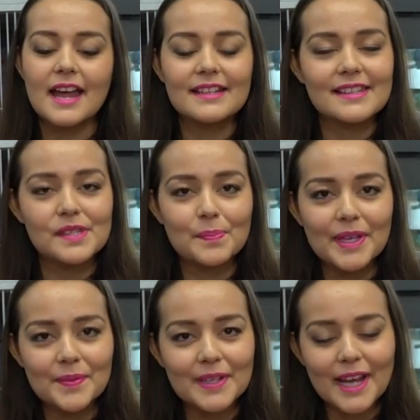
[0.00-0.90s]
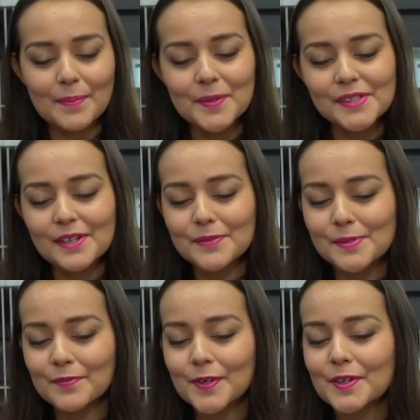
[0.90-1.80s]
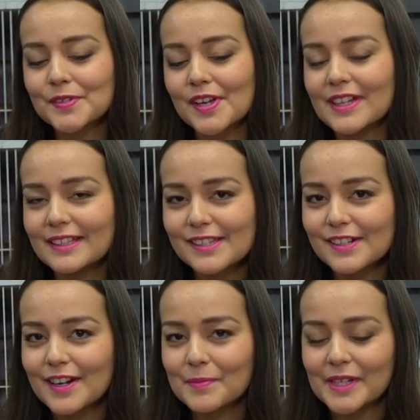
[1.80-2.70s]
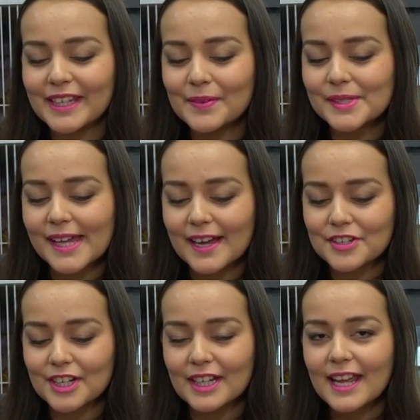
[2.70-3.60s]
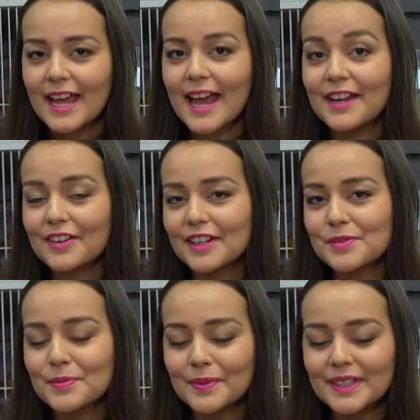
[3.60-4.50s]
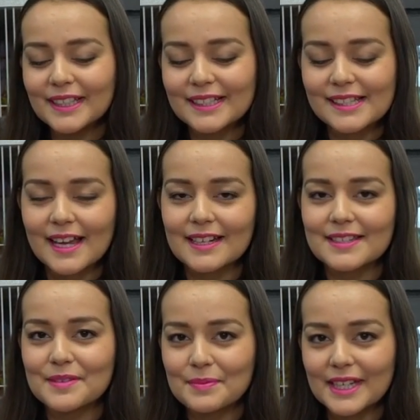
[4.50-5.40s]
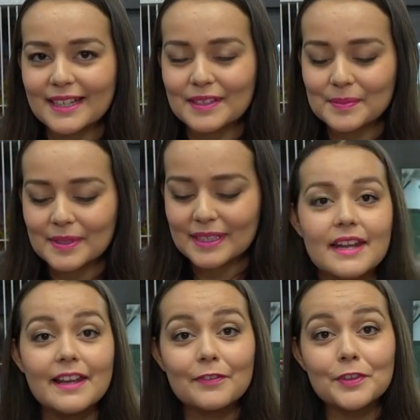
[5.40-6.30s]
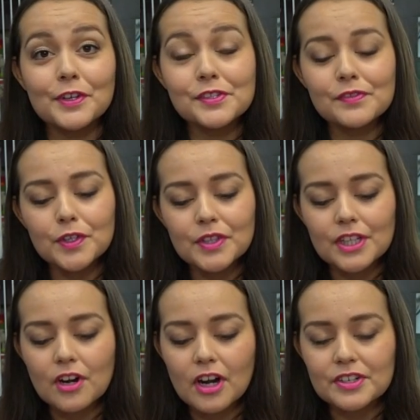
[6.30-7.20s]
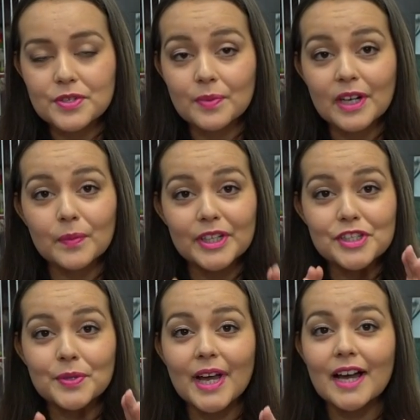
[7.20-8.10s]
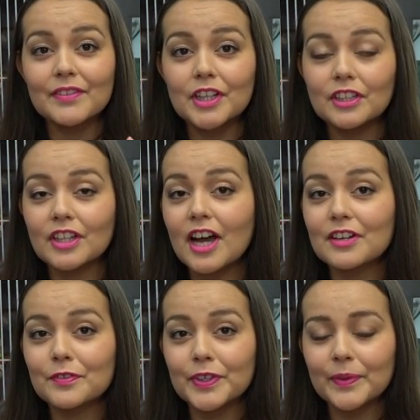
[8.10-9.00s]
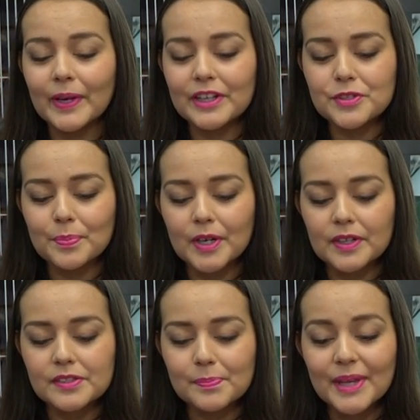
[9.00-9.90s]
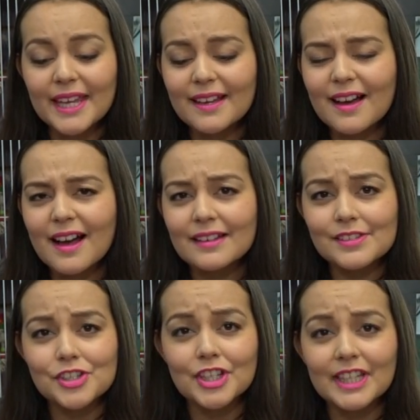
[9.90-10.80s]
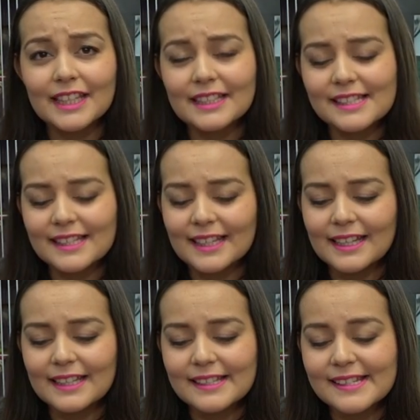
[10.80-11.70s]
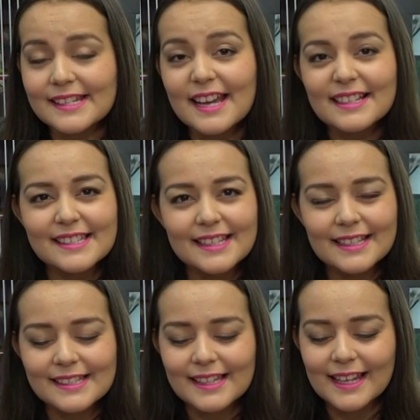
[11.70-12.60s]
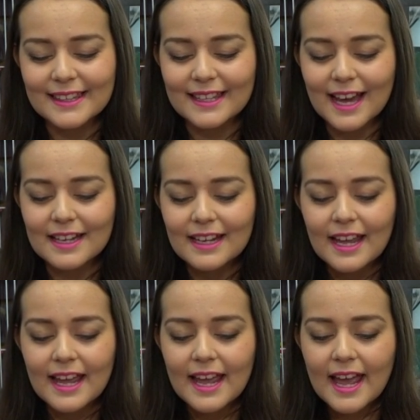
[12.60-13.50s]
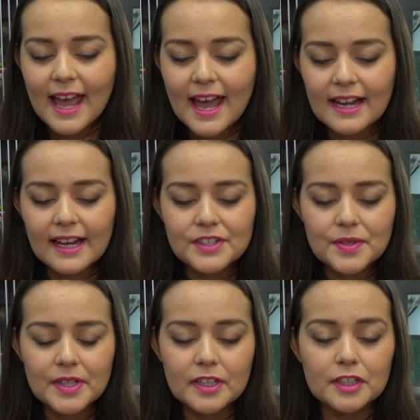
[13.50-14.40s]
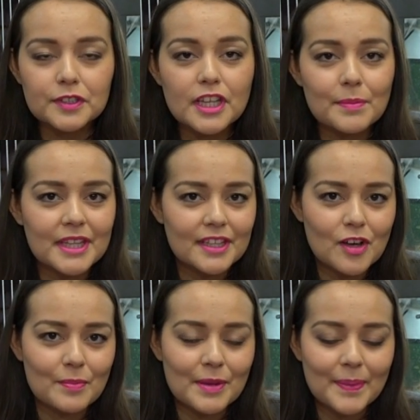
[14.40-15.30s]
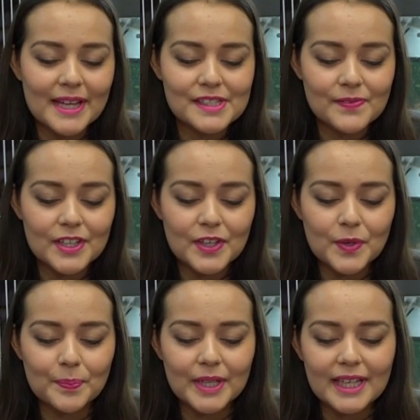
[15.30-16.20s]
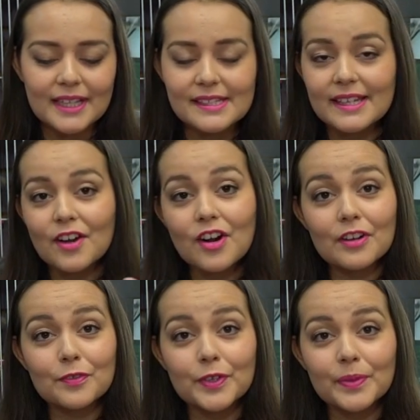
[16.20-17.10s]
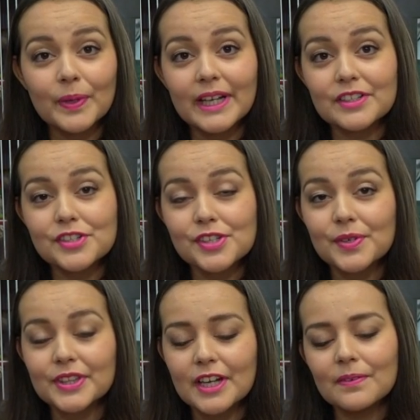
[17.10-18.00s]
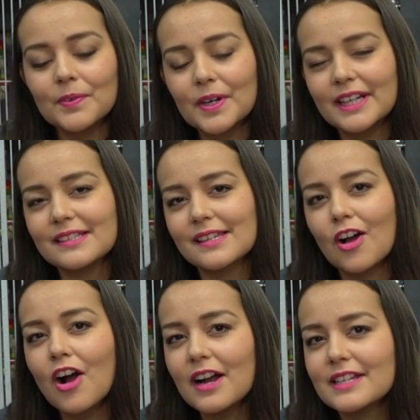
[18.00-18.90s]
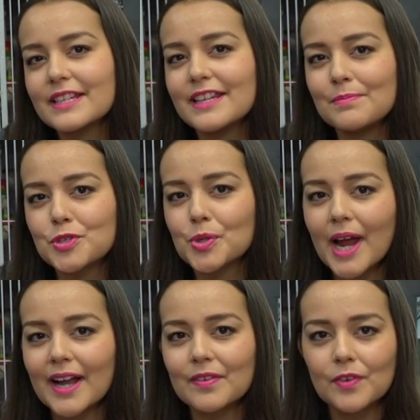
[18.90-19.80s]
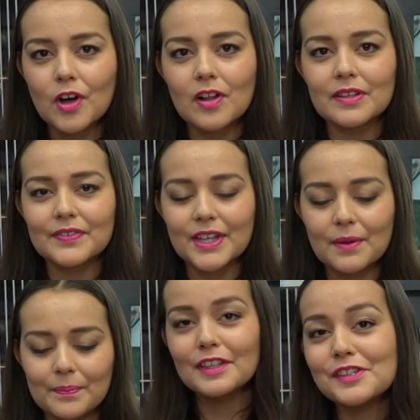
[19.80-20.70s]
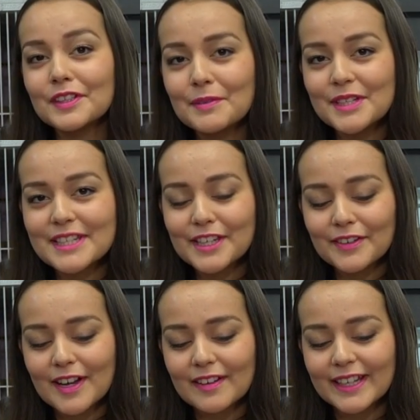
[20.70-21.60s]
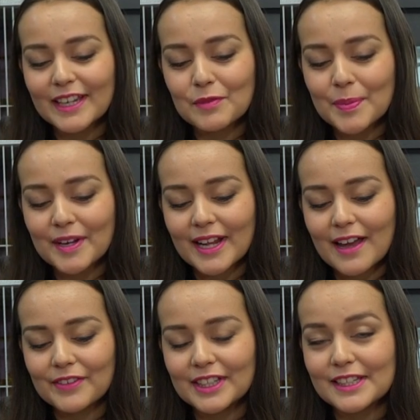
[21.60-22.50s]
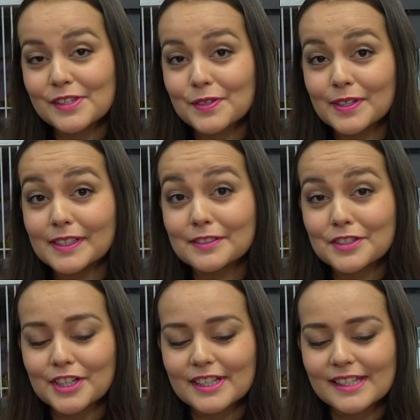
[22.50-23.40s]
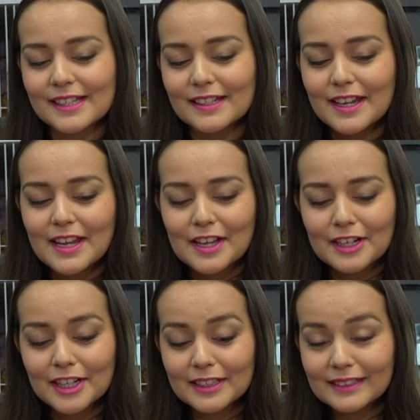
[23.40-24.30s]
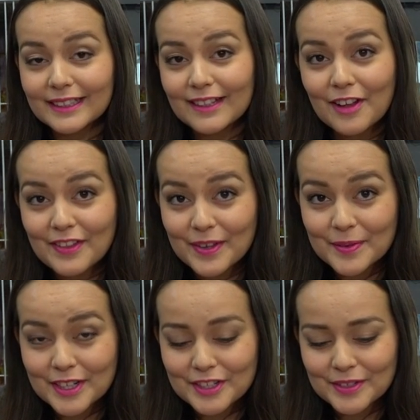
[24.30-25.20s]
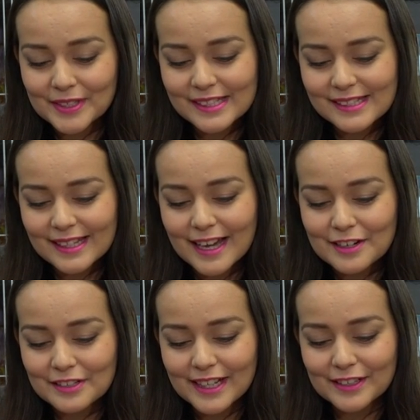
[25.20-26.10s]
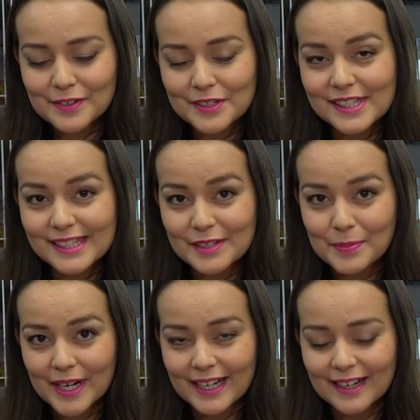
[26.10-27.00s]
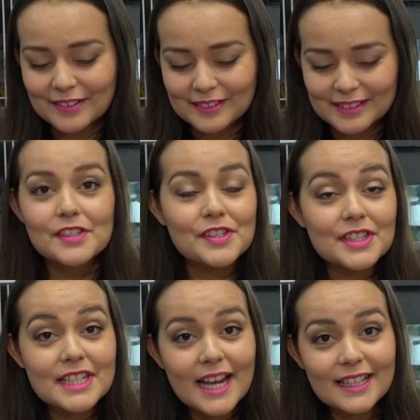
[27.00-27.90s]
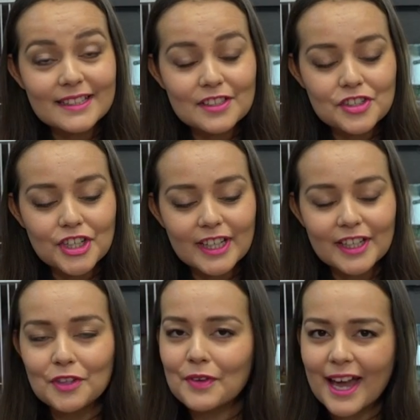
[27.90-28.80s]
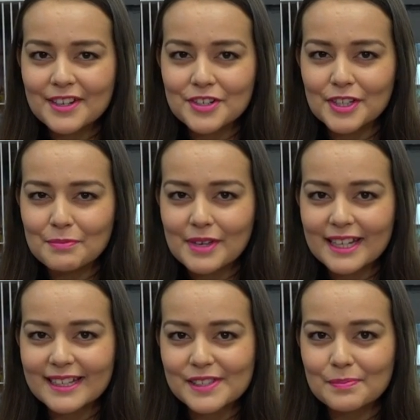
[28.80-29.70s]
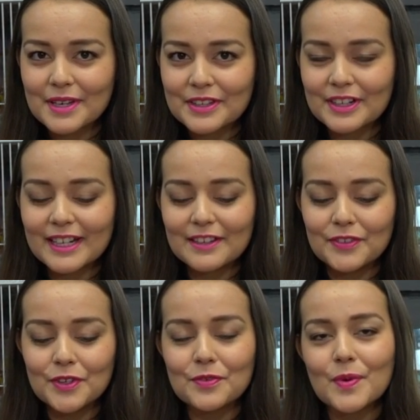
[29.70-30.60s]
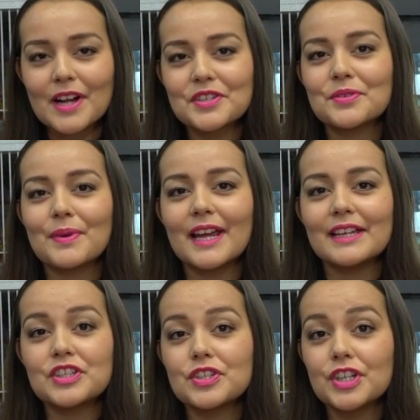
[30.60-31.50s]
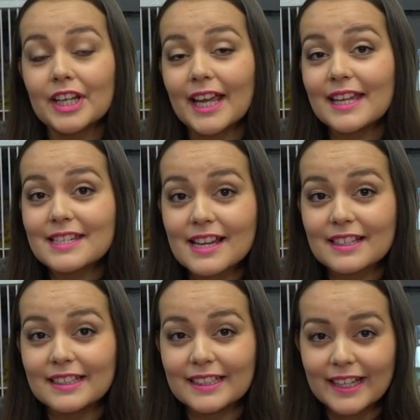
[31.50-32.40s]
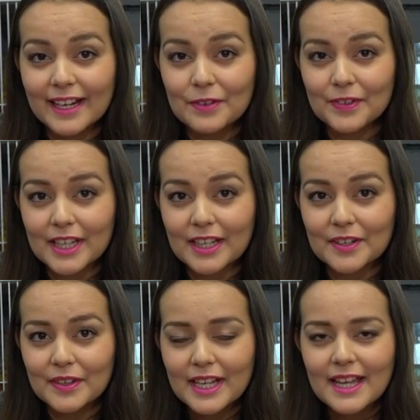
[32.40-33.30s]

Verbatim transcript: And this big one, I posted up some photos on Instagram when he was hatching and you guys were really excited to meet him. Now for those of you that aren't aware, we do have a lot of free range birds, peacocks, chickens, guineas, ducks, things like that. And I don't include them in the All My Pets video because they are free range, so therefore it's hard to keep track of all of them. So let me tell you how I came about having these three little chicks that currently all they want to do is cuddle and go to sleep right now. So the tiny little chicken, you've actually met his mother if you've watched my chick and duckling care video.